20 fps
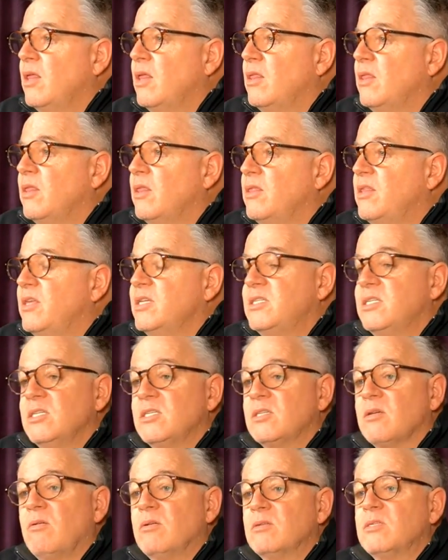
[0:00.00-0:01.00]
This
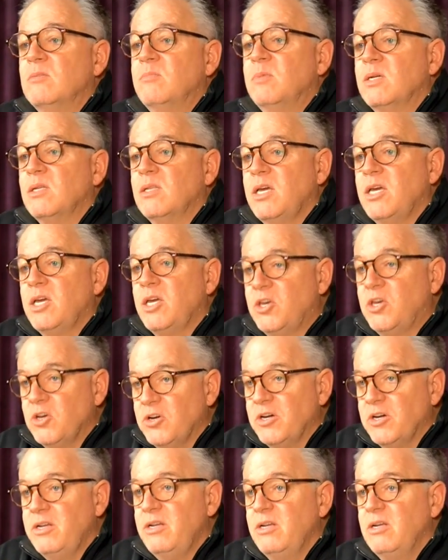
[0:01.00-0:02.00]
is ultimately
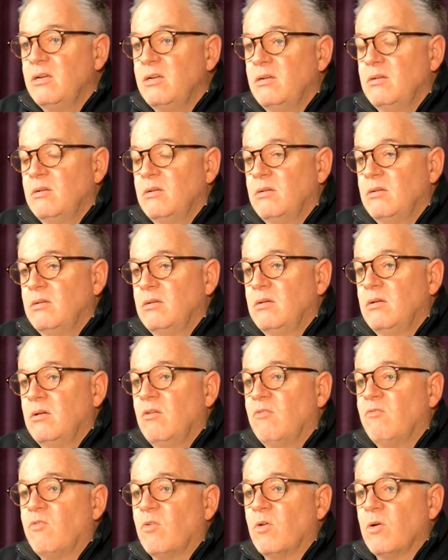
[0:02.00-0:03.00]
good
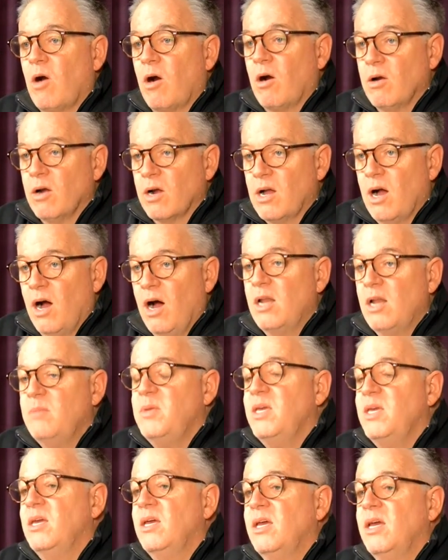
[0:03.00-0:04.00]
for our
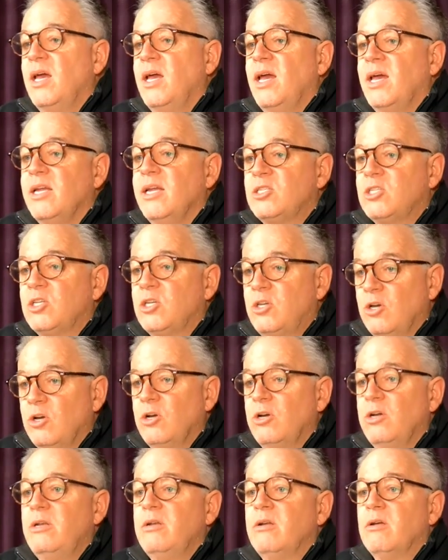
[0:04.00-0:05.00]
economy. It's
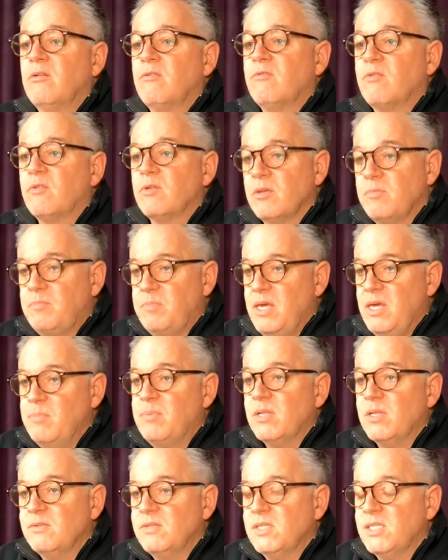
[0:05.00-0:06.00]
good for the
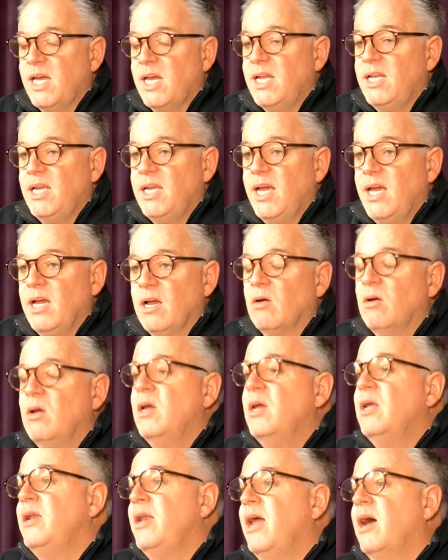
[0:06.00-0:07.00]
people of San Diego.
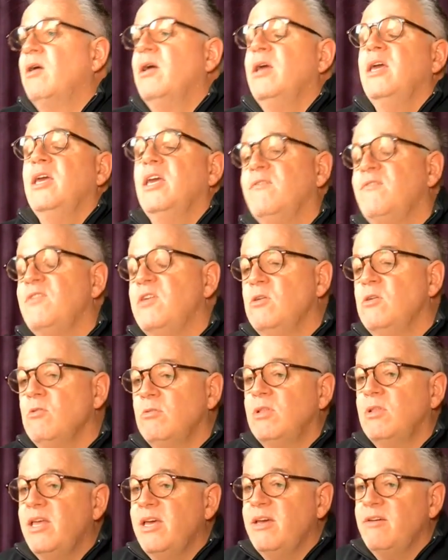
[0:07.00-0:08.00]
Now, if you
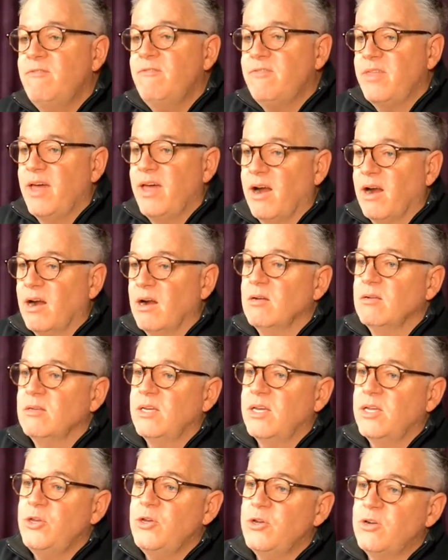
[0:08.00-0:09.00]
live there
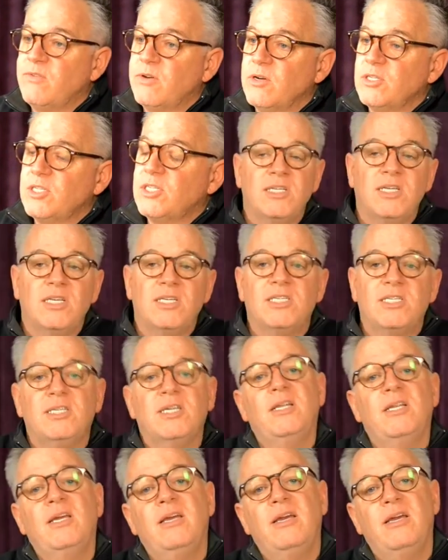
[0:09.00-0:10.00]
in University
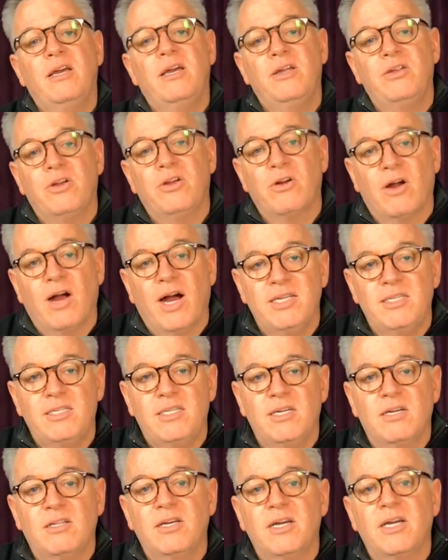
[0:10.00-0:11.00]
City in your
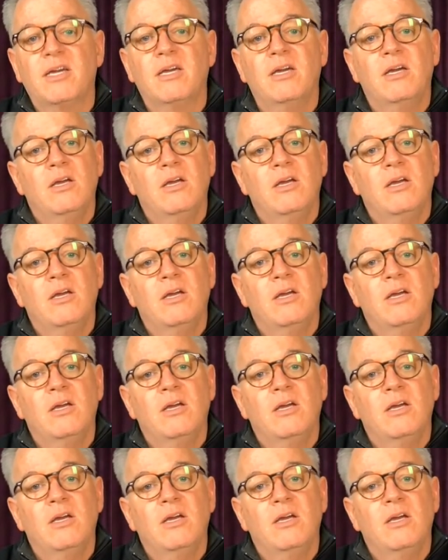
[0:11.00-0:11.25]
idyllic,